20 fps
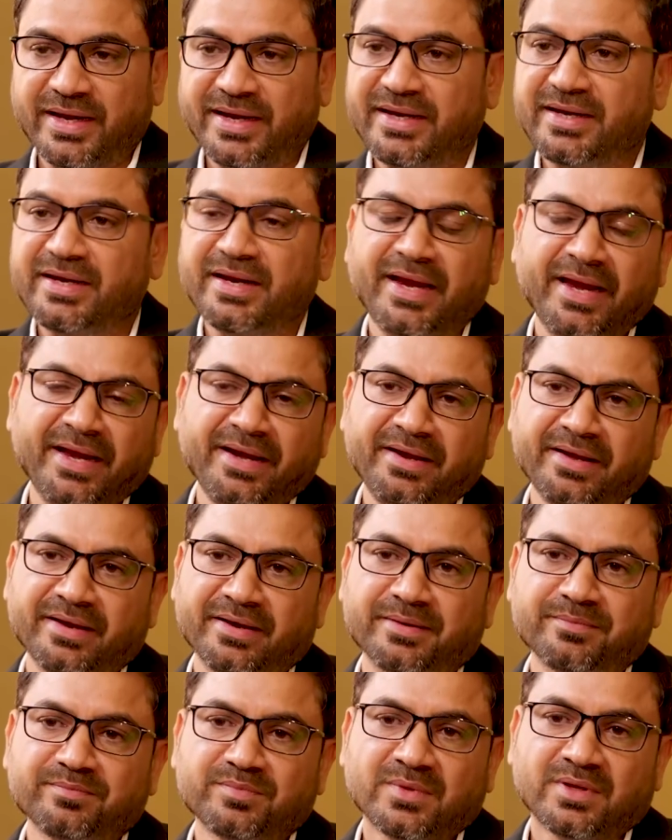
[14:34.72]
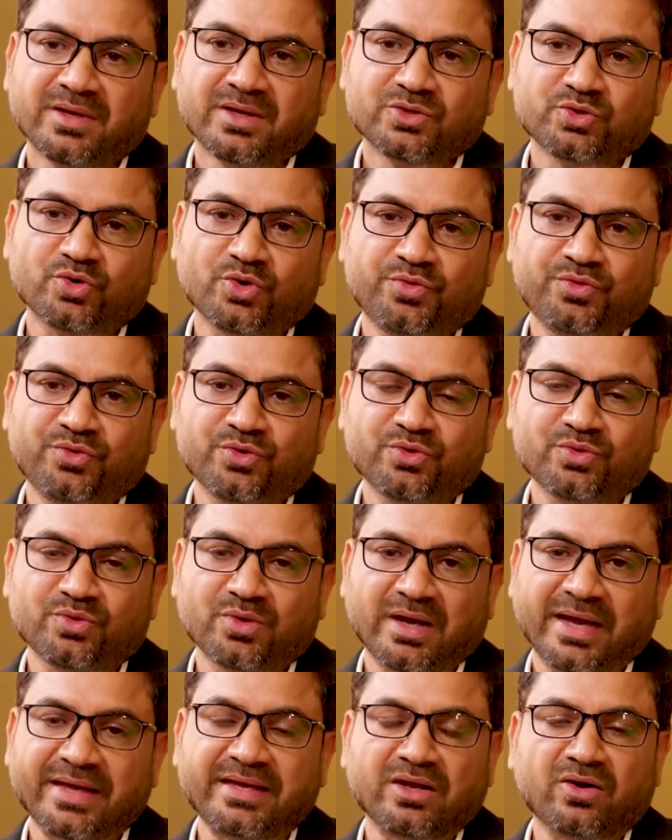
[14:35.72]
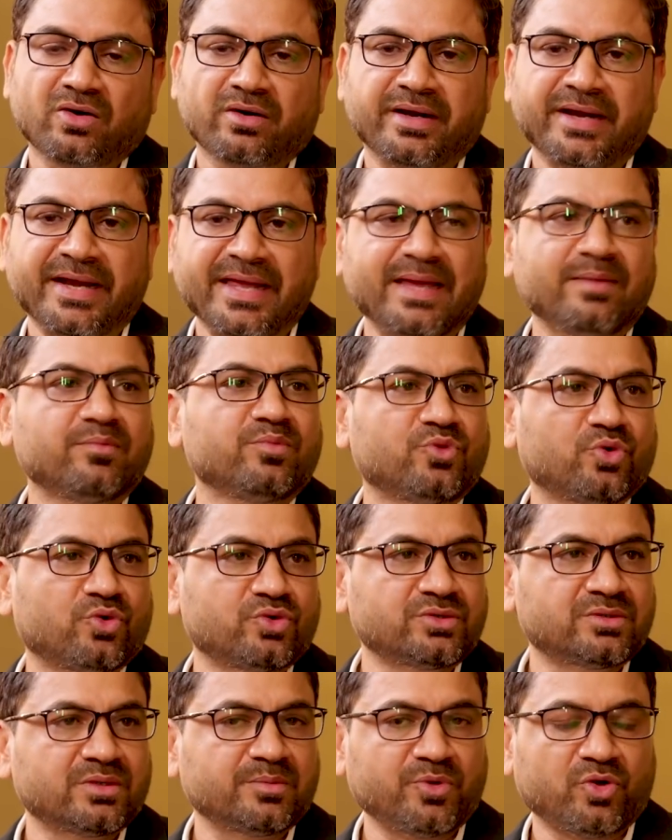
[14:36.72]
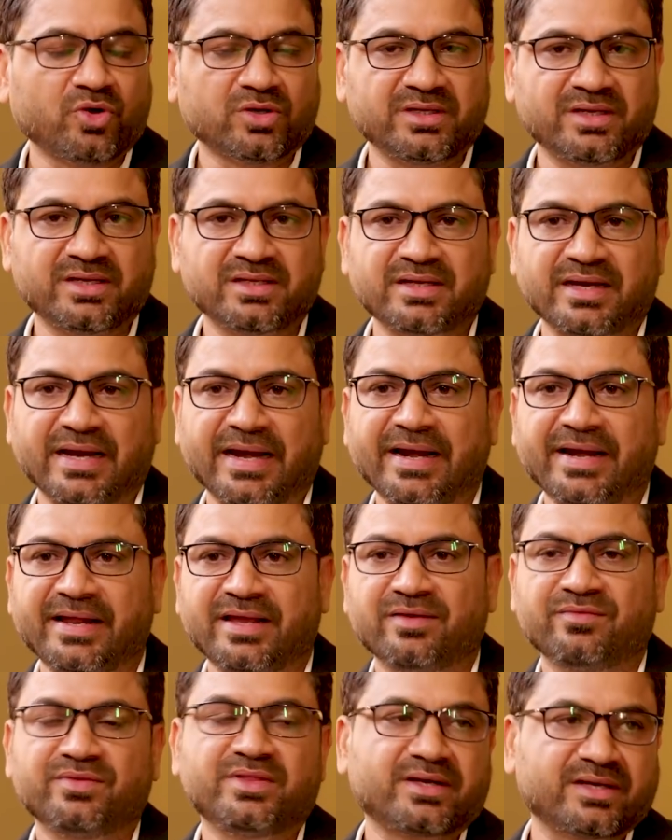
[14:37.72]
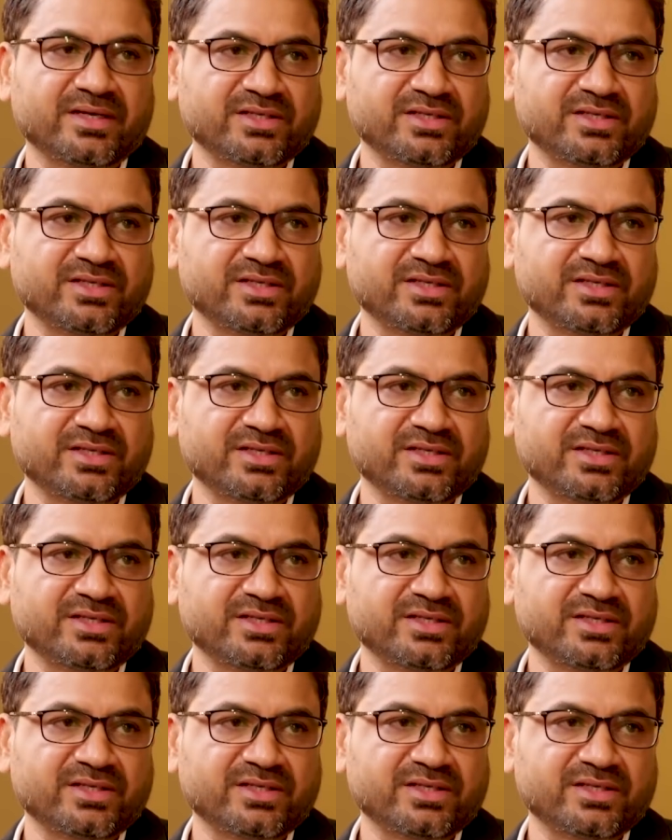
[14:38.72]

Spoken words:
in India, So if you, I cannot name those because there is an NDA with the